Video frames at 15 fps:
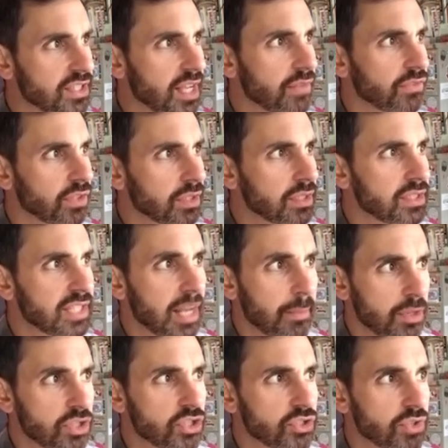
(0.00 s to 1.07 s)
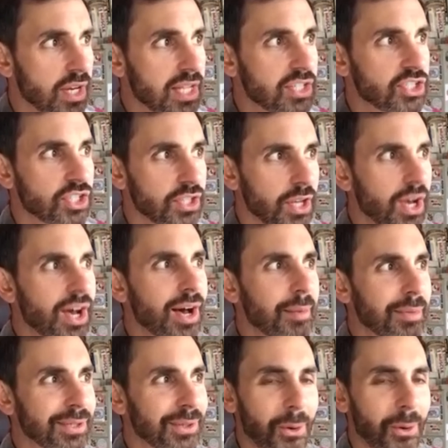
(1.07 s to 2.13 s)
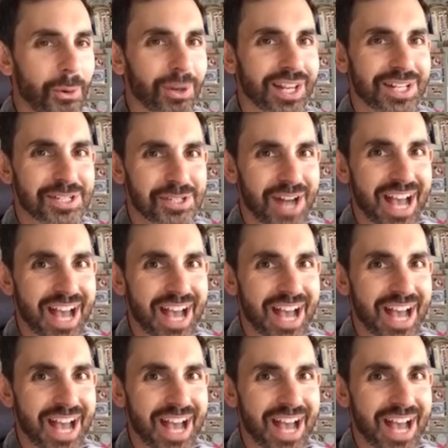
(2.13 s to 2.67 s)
7 demonstration urban hauler